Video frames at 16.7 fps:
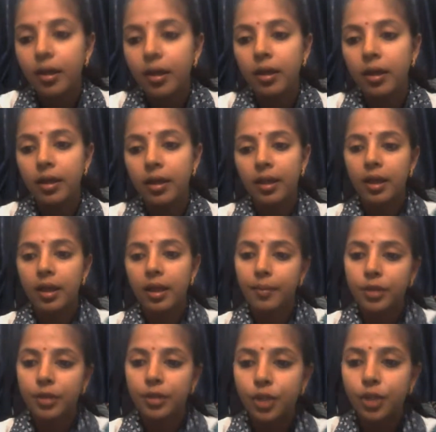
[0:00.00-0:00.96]
Yes,
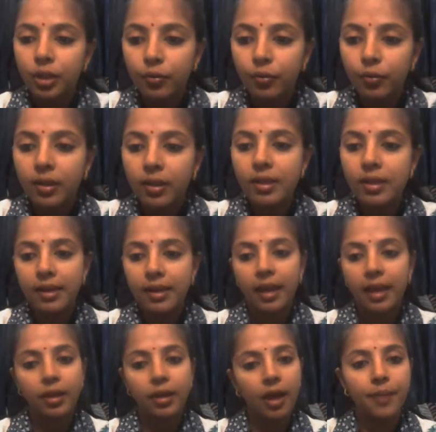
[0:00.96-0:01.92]
Amarjit will
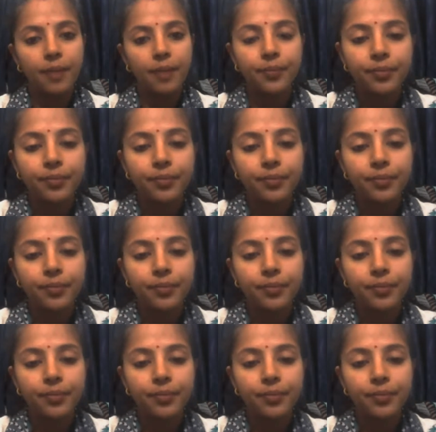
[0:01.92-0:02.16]
stay. Yeah,